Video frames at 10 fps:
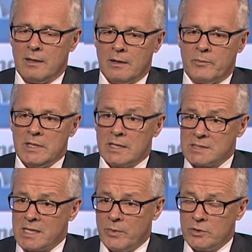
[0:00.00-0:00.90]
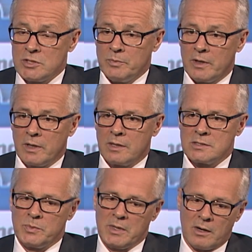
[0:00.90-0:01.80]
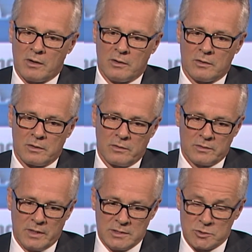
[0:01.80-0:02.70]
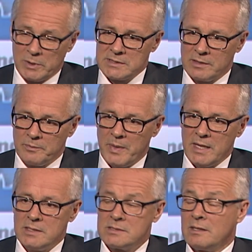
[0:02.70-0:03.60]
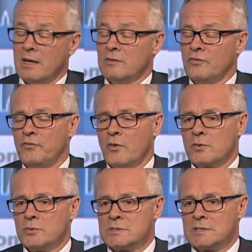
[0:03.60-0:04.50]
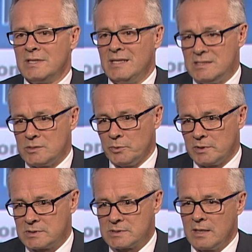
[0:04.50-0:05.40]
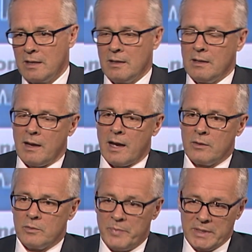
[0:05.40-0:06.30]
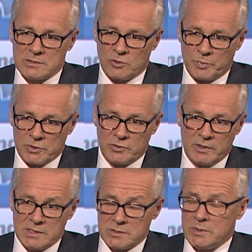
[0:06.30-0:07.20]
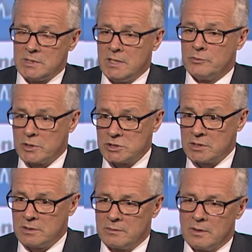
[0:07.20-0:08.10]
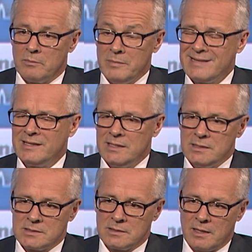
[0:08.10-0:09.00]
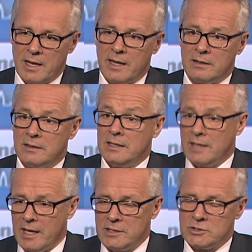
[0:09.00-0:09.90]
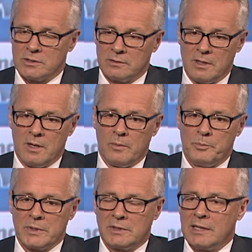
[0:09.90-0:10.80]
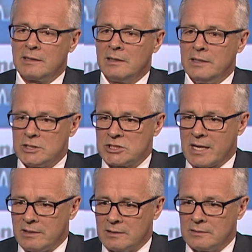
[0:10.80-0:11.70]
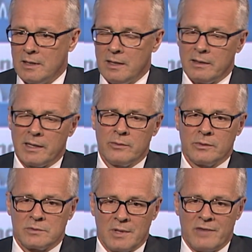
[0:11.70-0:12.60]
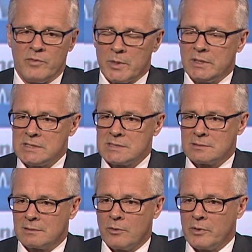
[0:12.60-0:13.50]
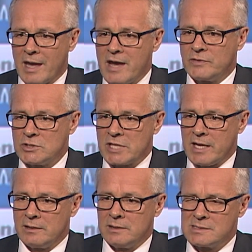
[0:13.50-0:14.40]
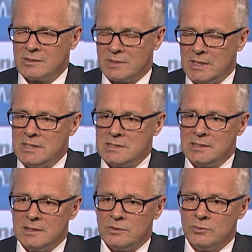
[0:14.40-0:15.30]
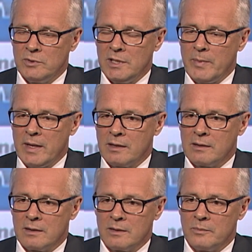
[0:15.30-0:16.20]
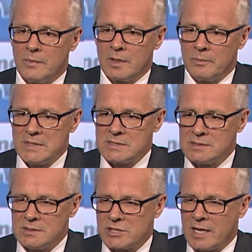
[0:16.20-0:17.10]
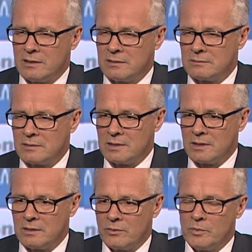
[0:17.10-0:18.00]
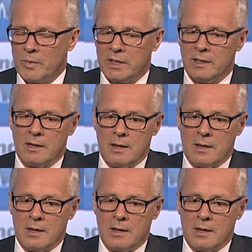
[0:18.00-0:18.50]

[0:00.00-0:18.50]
When I say emerging markets, we are in Switzerland based and focused eastwards. Our biggest opportunities within Russia, Middle East and in Asia, particularly China. And not everybody's going after China. It's not easy to really make a business in China and earn money.